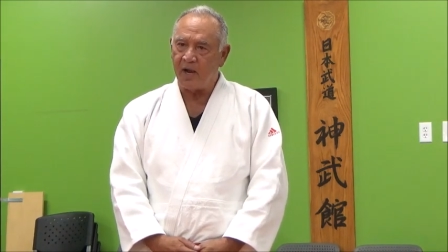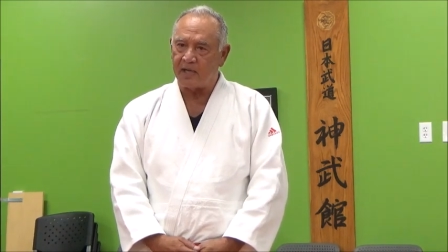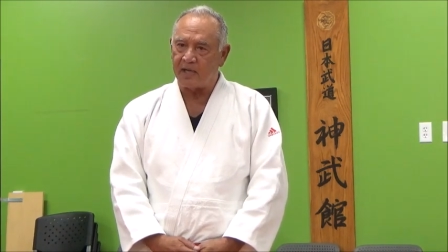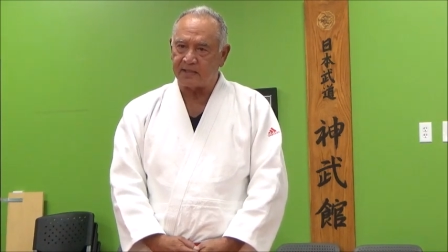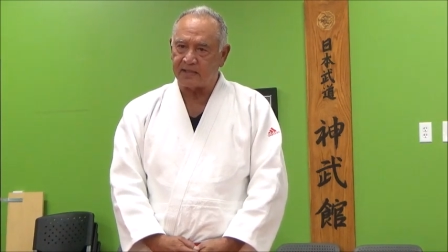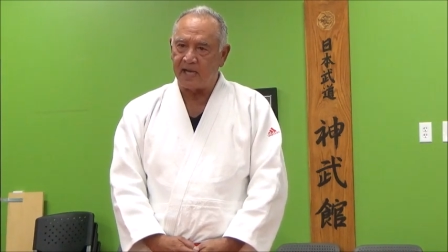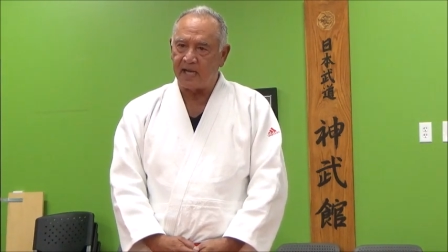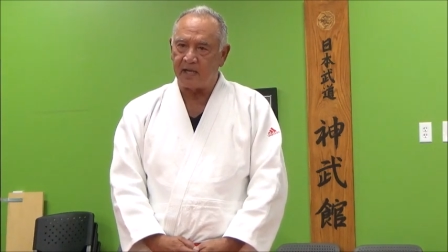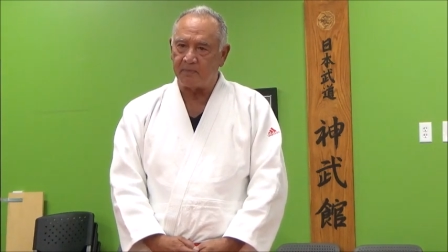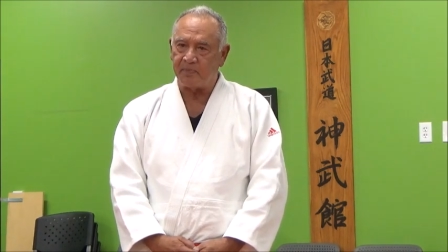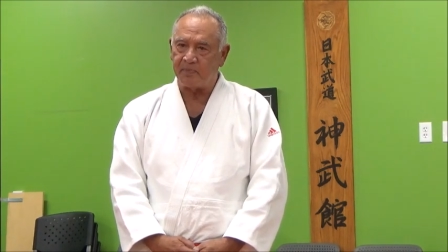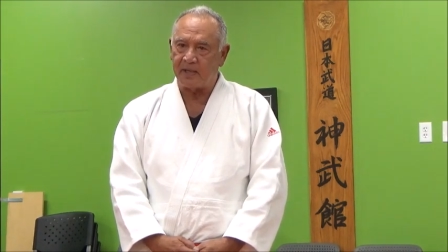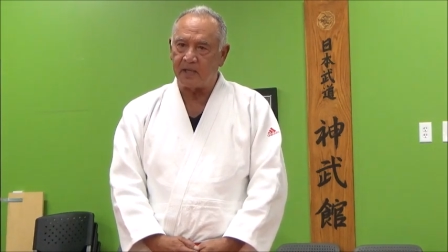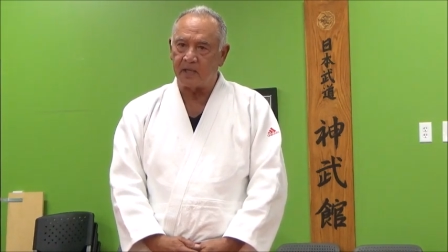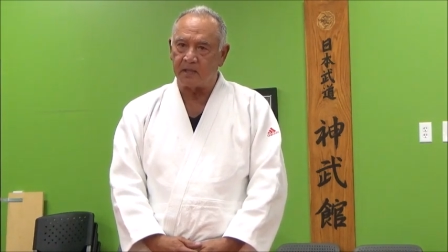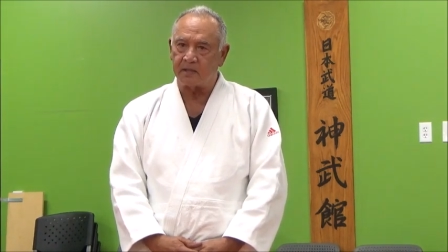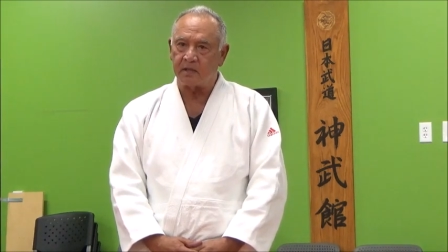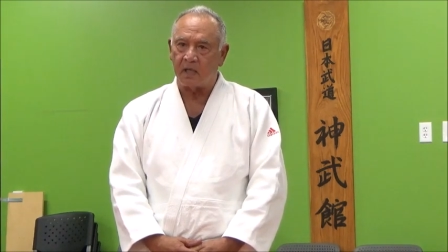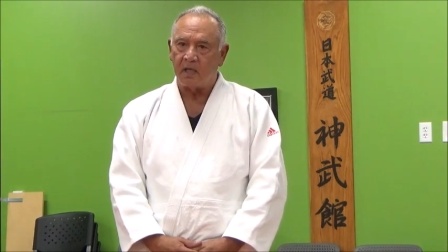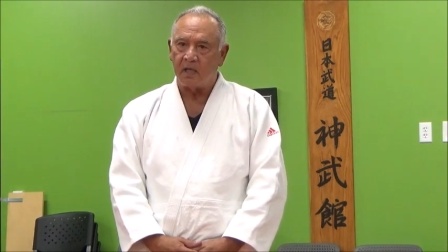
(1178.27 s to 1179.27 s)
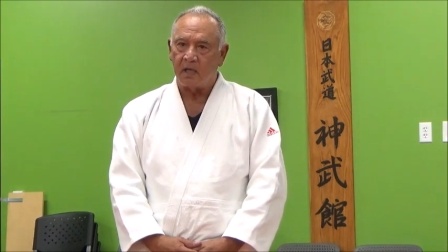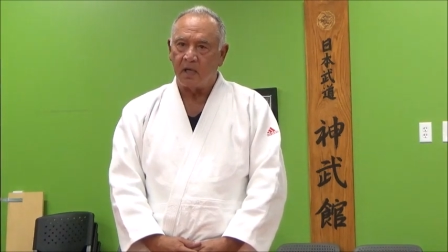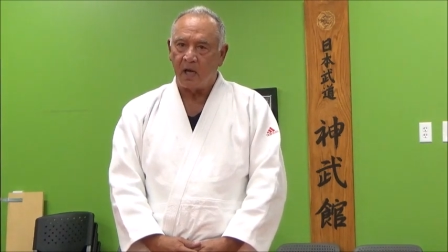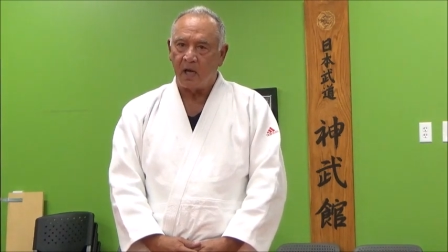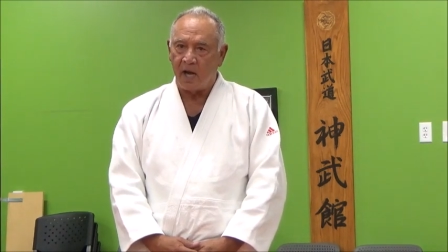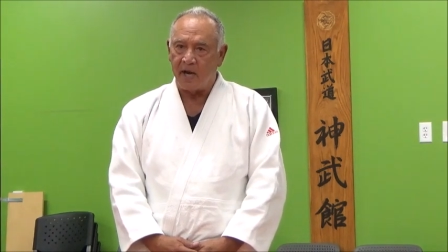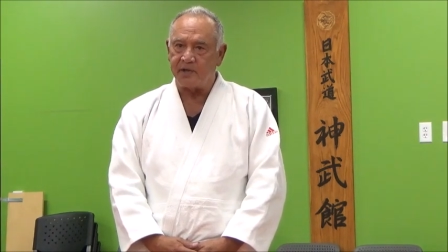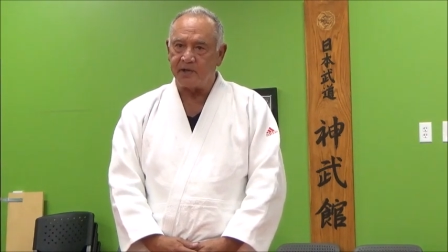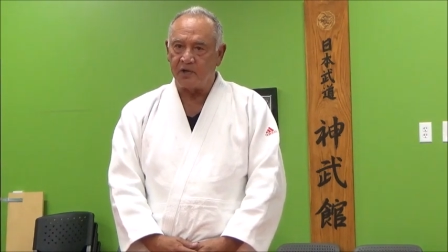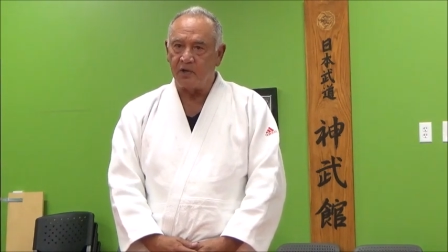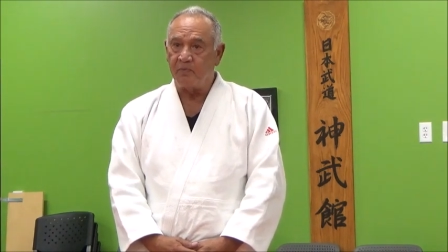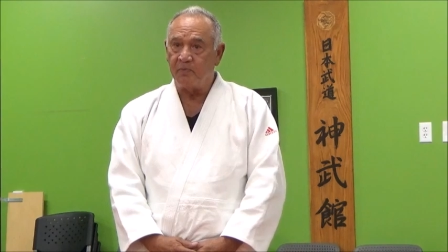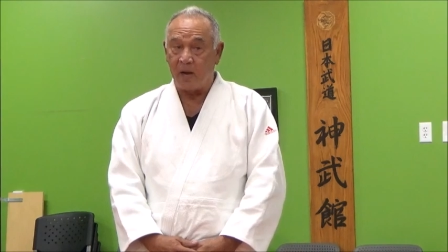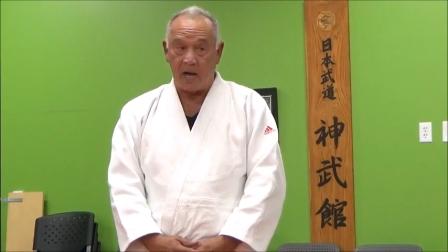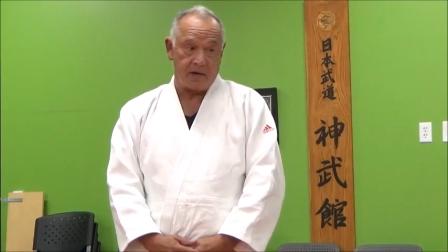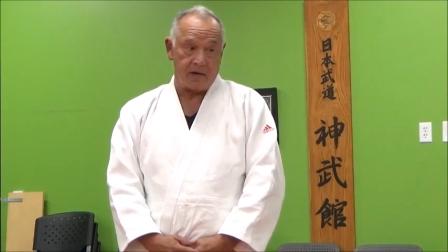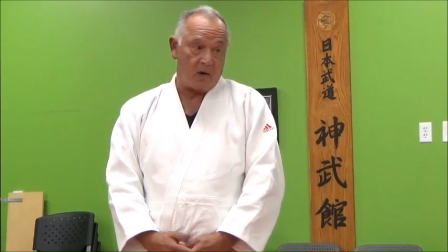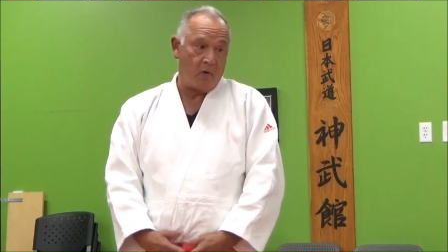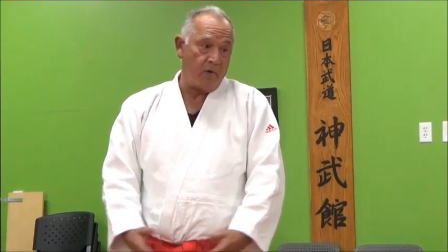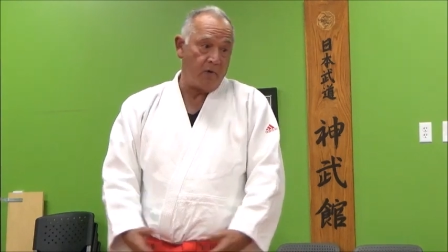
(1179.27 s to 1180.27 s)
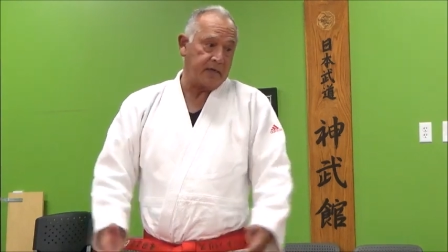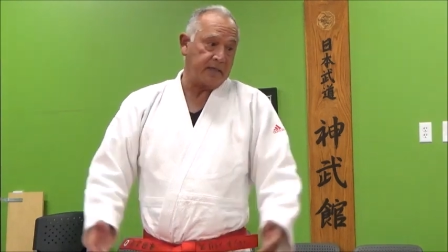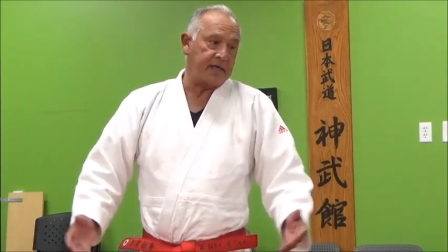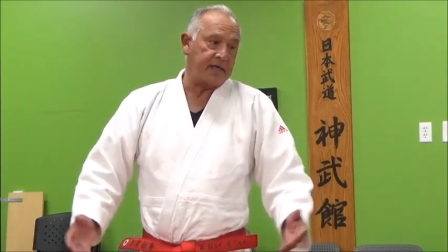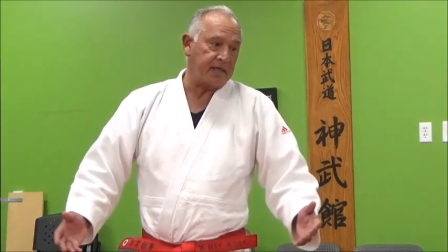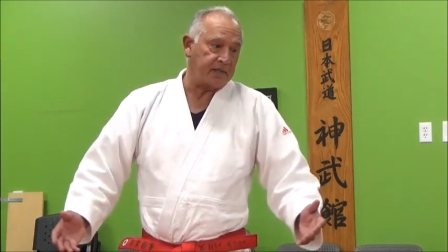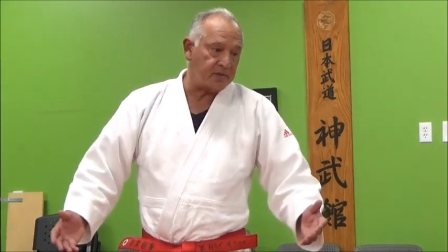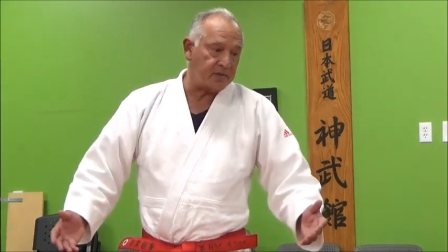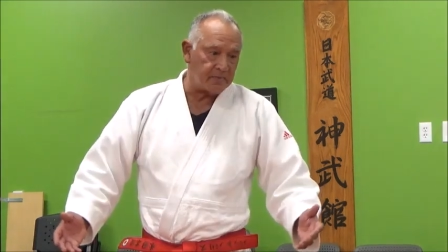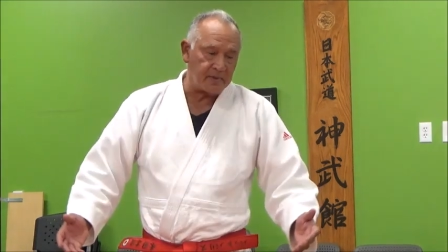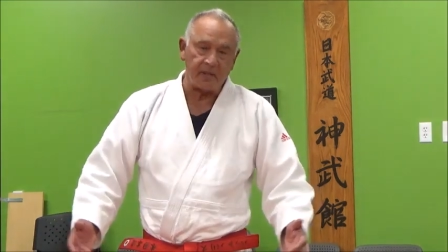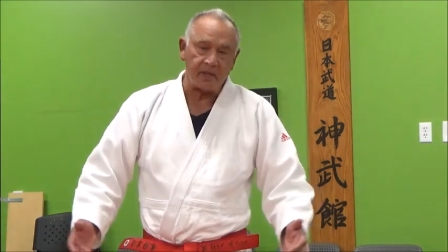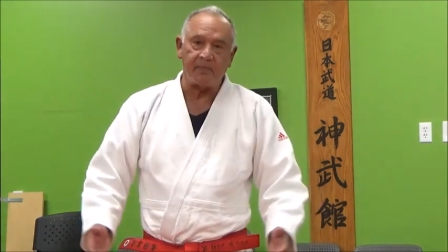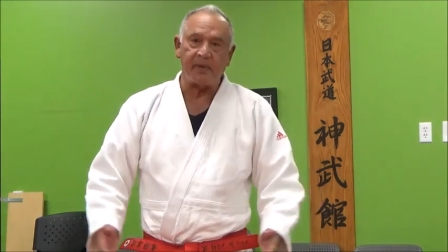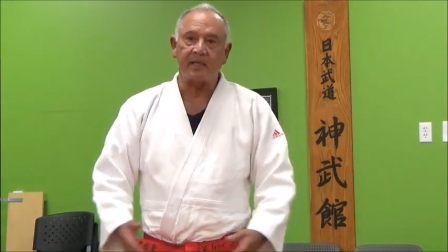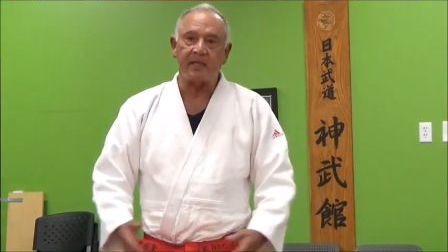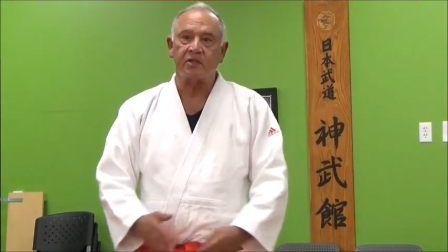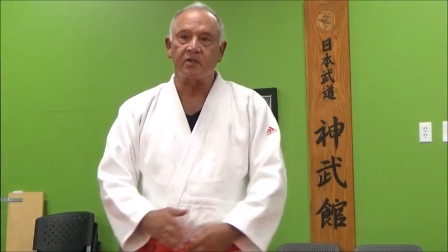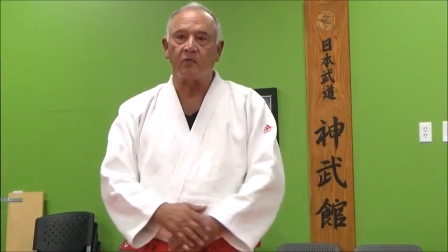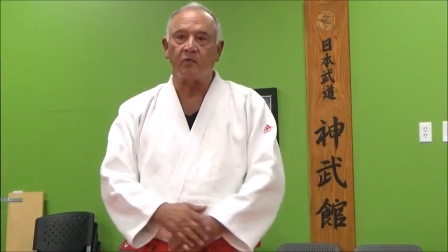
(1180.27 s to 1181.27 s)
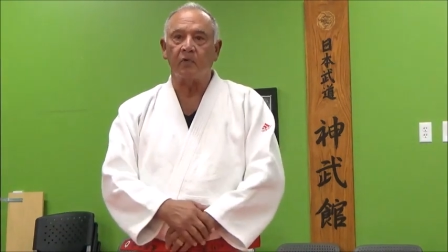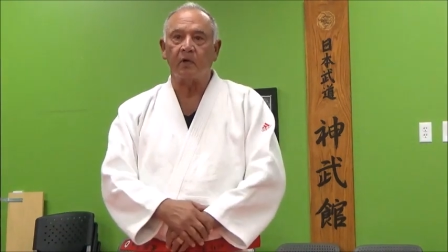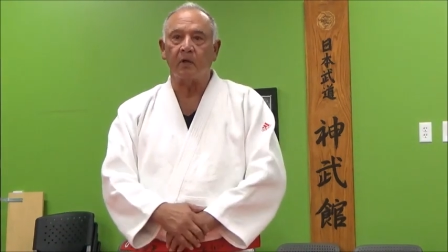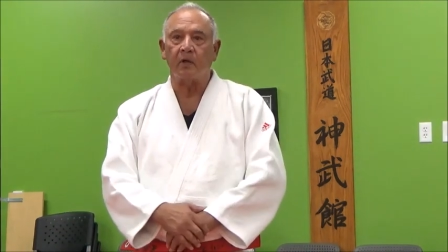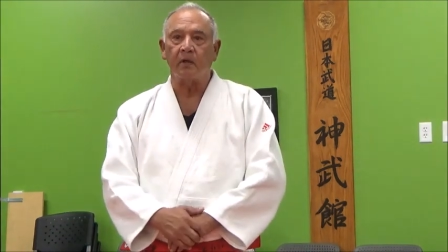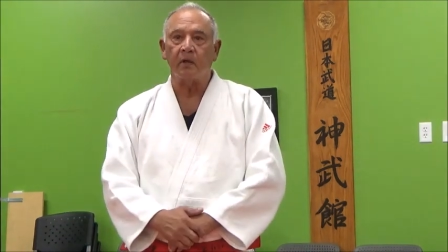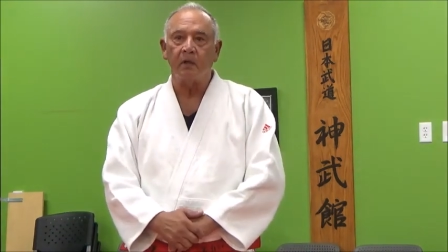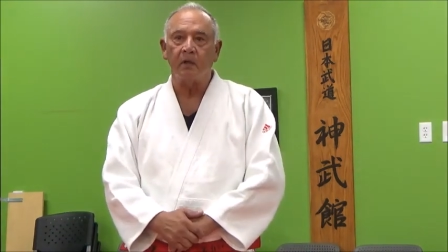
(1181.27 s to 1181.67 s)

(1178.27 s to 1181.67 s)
I say it because I know what it takes to be the best in the world.